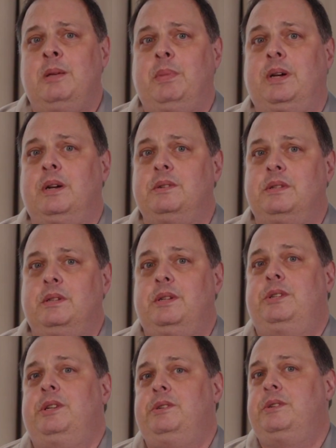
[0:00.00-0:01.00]
because the
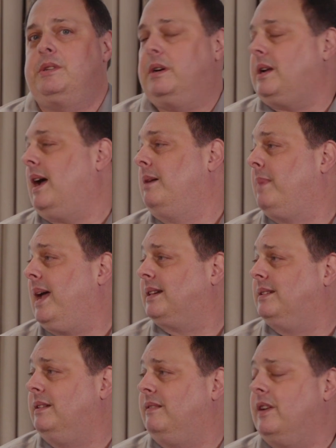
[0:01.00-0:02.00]
decisions are tied back
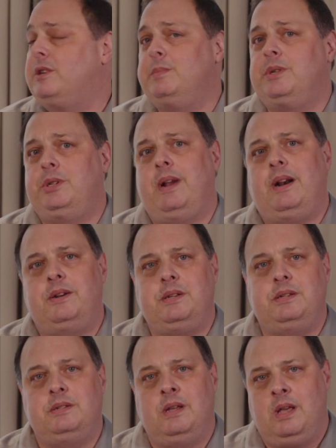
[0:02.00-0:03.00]
to the investment
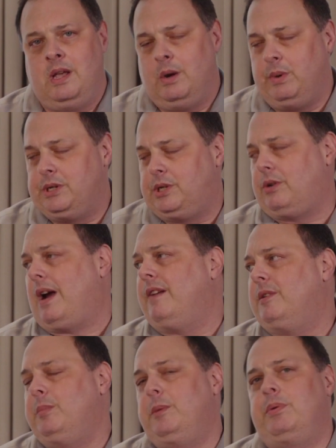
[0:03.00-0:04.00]
strategies. We strive to be